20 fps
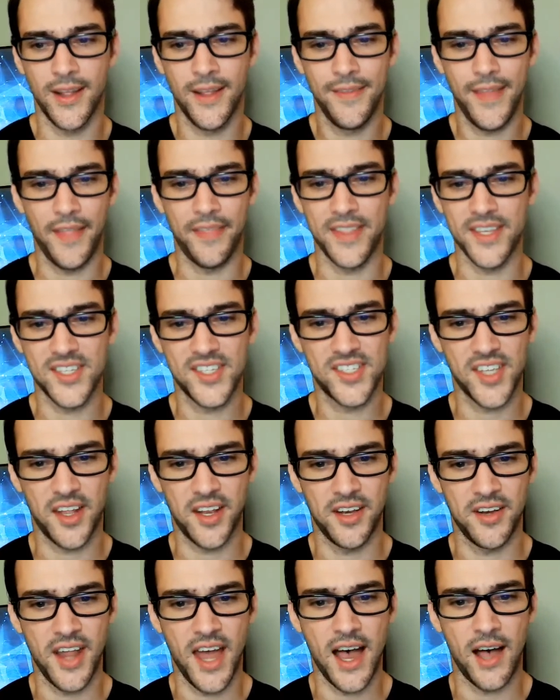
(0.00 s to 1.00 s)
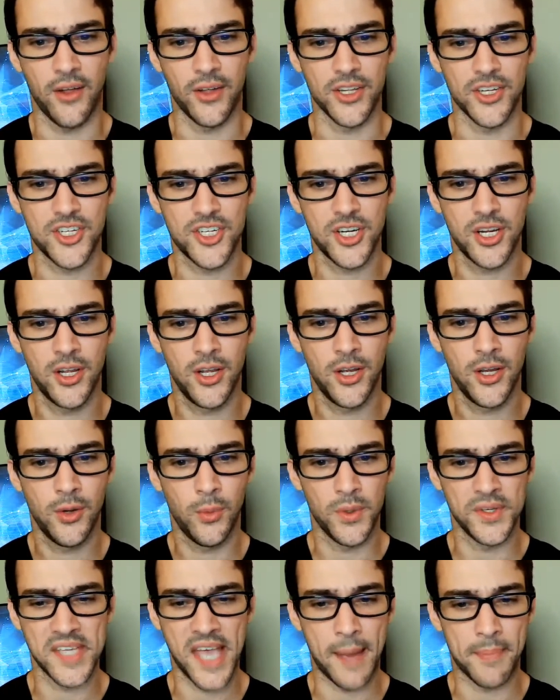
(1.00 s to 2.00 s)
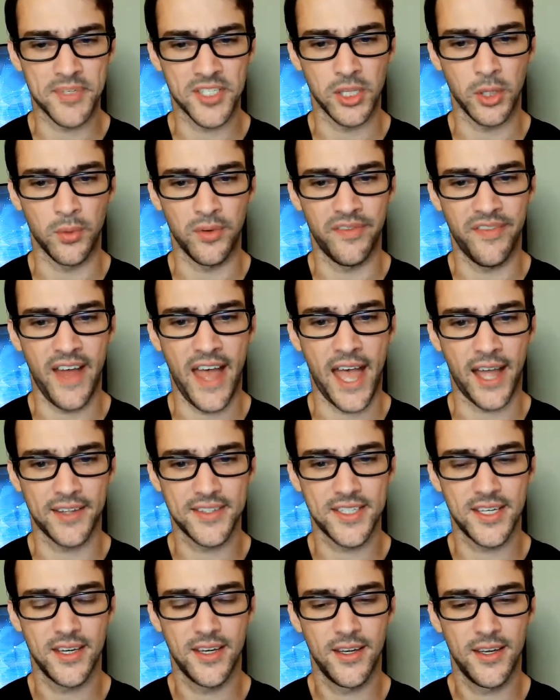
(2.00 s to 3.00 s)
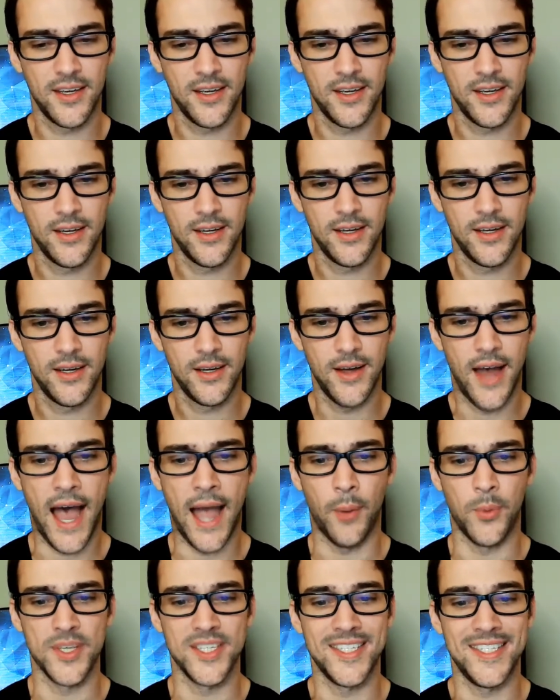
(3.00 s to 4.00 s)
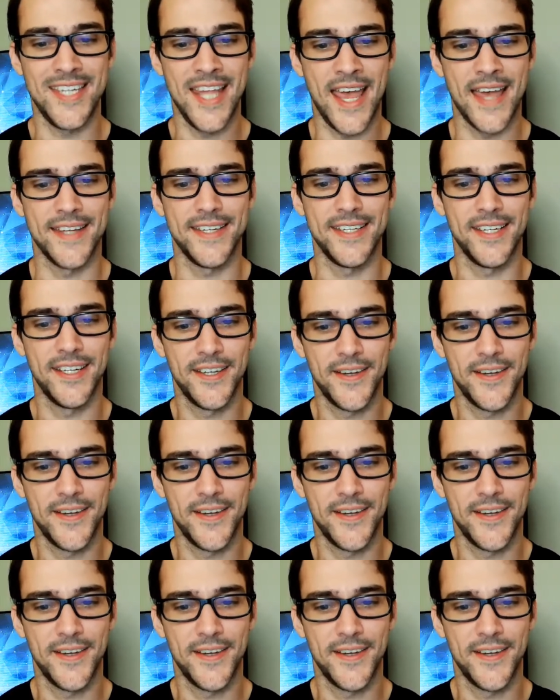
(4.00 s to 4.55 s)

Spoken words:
that this sudden knowledge was absolute fact. I was dead.